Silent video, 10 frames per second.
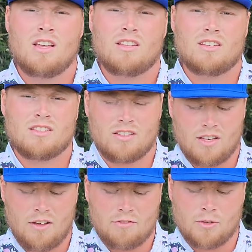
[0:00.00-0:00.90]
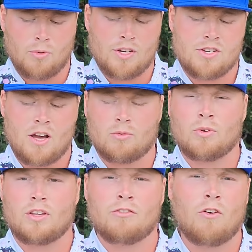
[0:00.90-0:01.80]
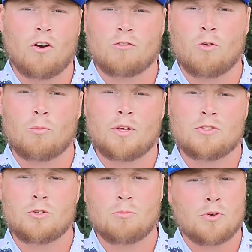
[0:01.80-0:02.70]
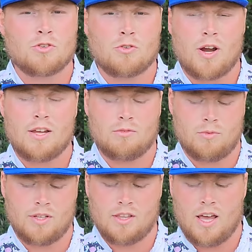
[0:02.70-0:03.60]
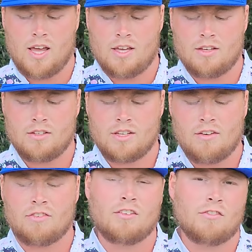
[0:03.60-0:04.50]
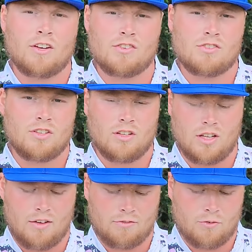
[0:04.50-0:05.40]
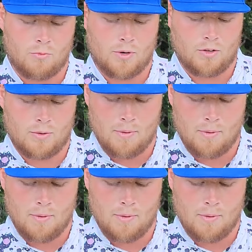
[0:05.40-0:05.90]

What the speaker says: This can definitely reach out really far for me. Super straight with a definite finish to the left for me on the